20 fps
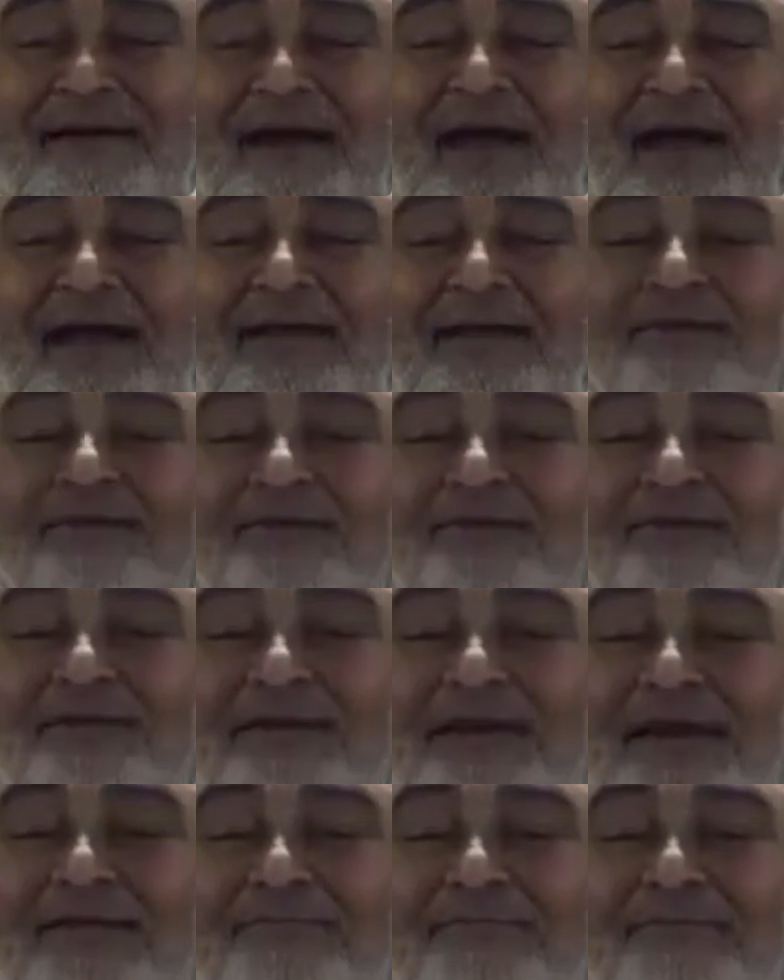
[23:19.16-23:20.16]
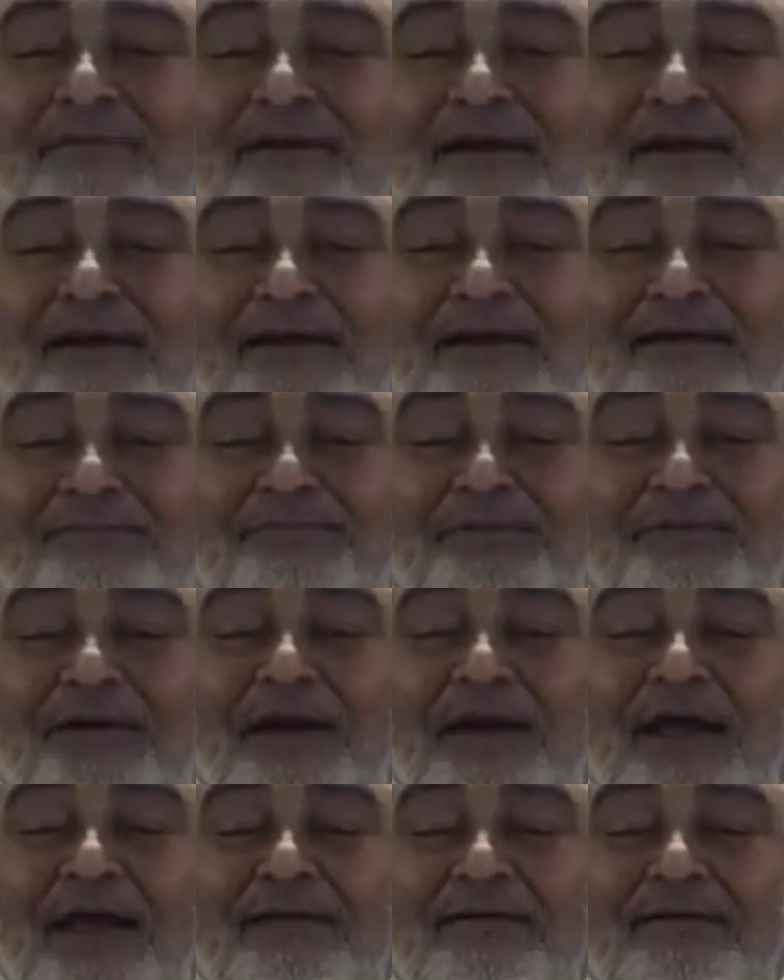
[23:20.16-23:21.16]
I no take milk
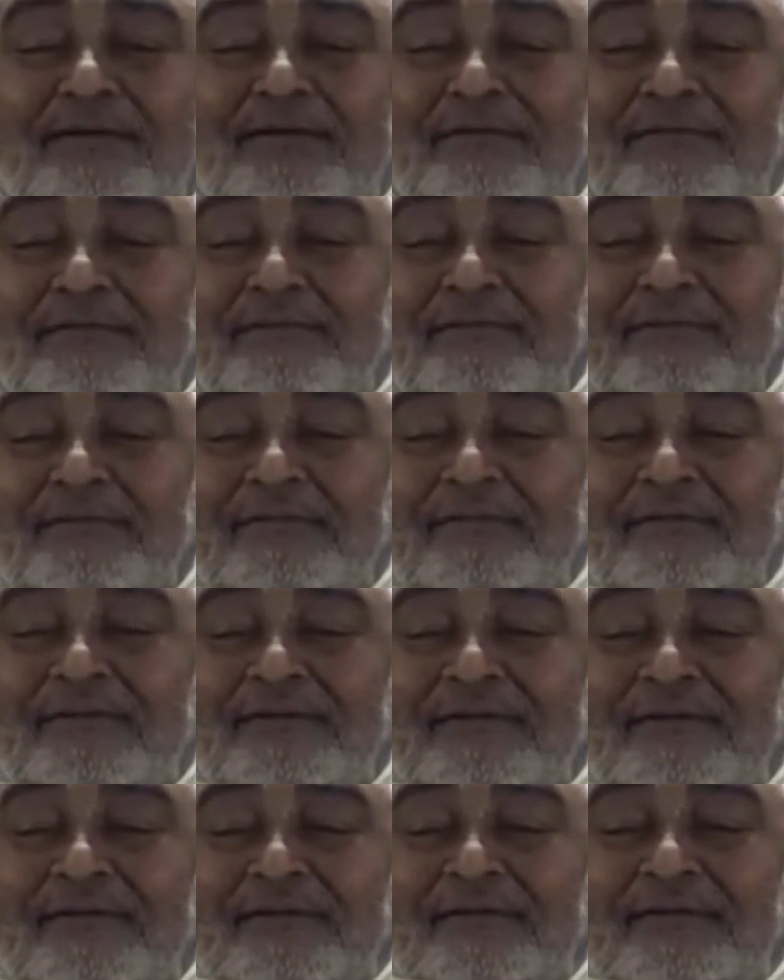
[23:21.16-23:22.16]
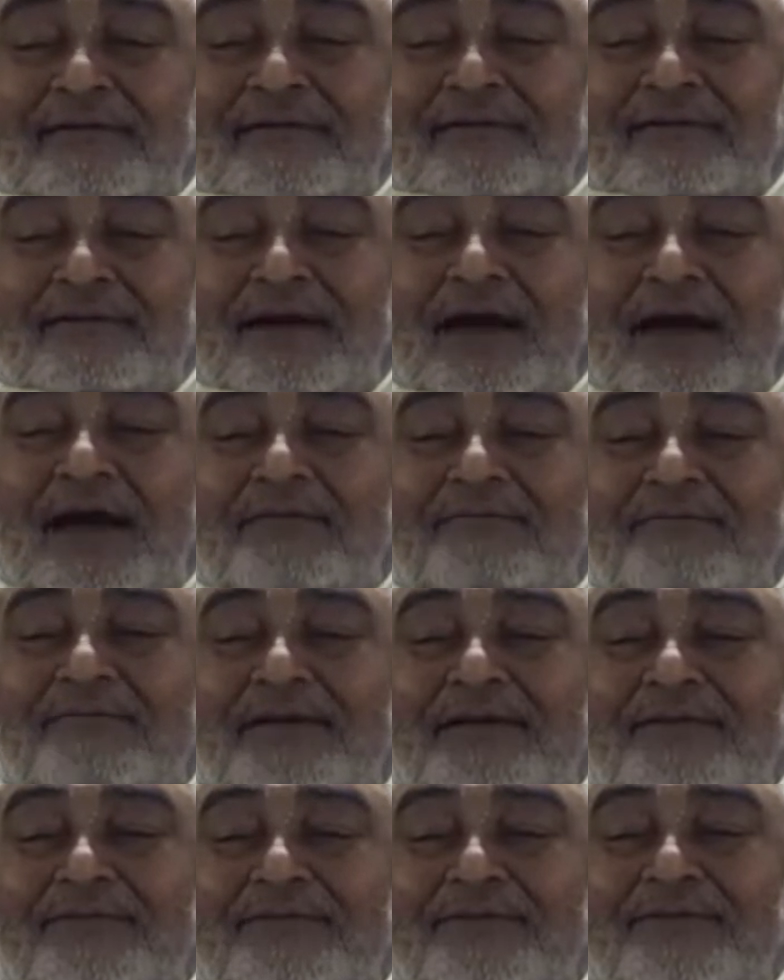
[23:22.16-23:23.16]
product. So I
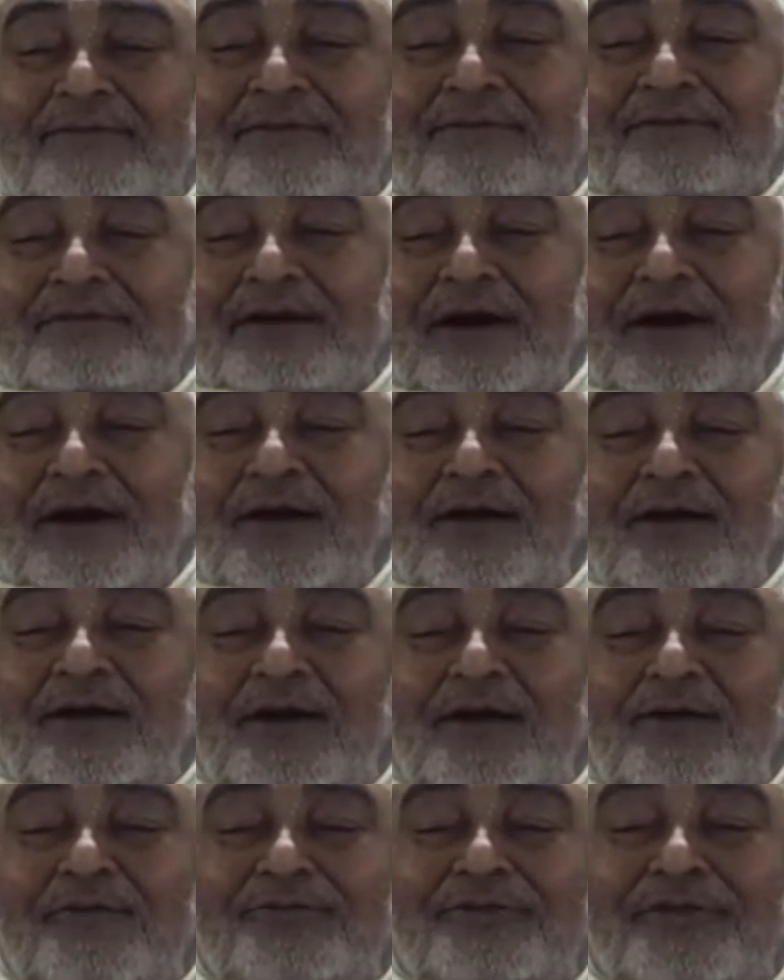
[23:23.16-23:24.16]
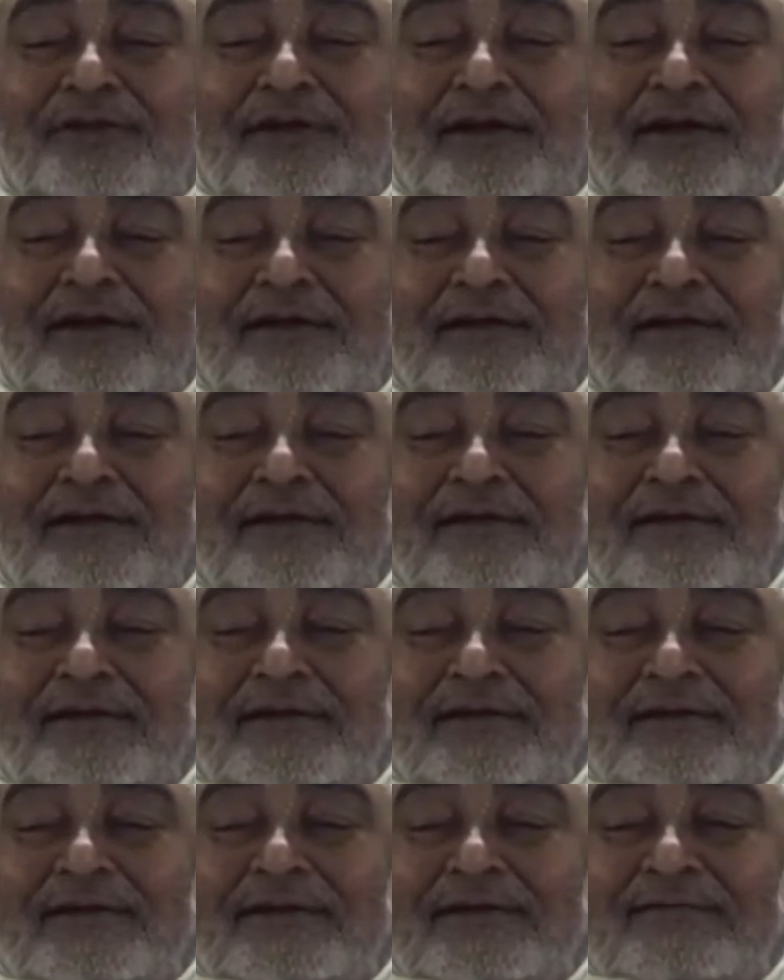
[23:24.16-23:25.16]
will do the all offering
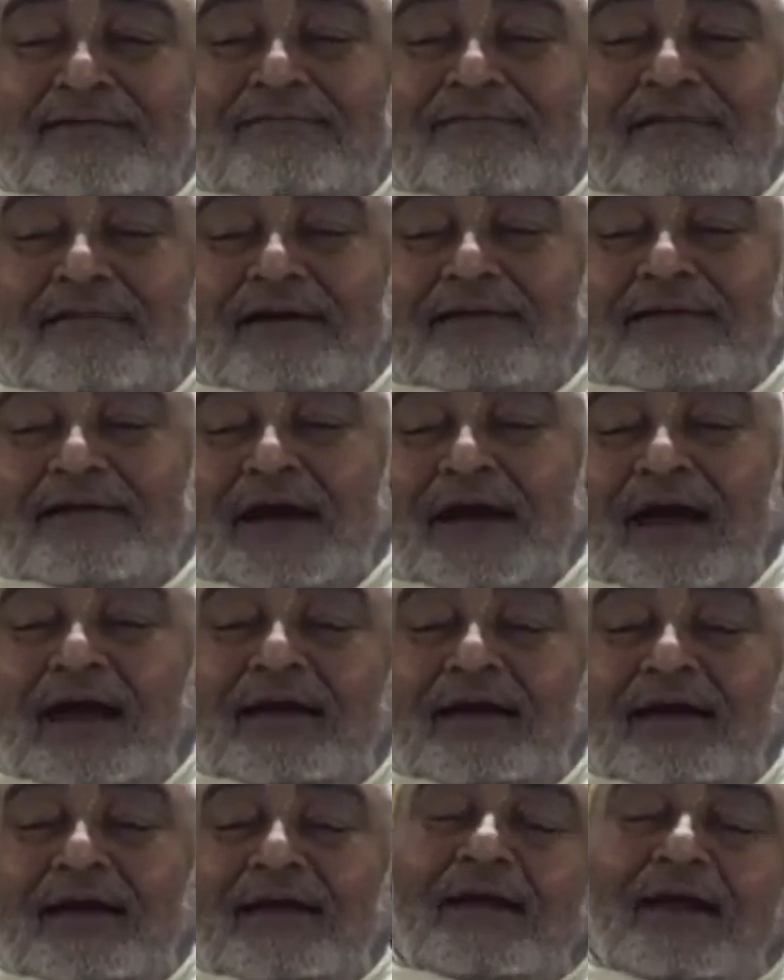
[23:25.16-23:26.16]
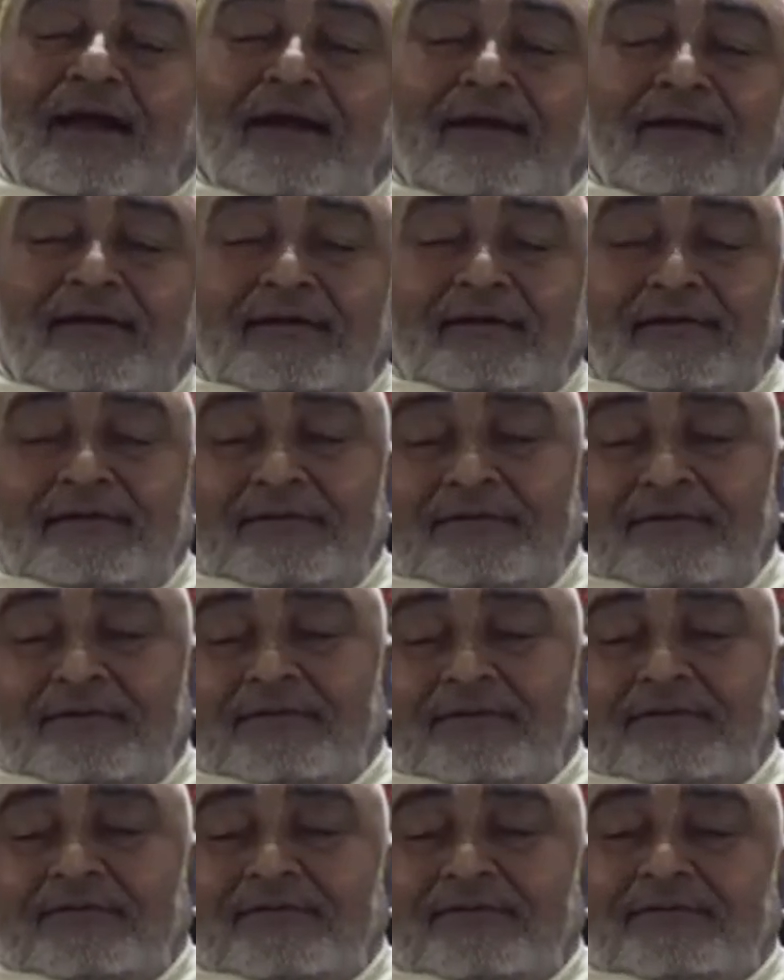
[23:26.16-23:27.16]
what I
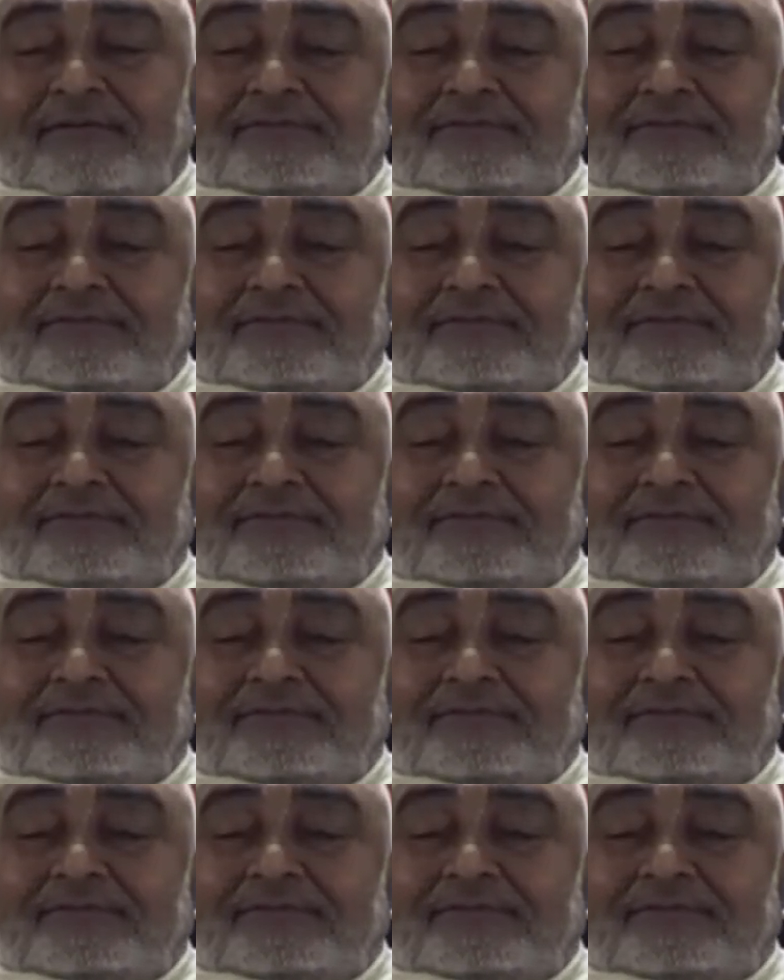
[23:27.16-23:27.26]
like.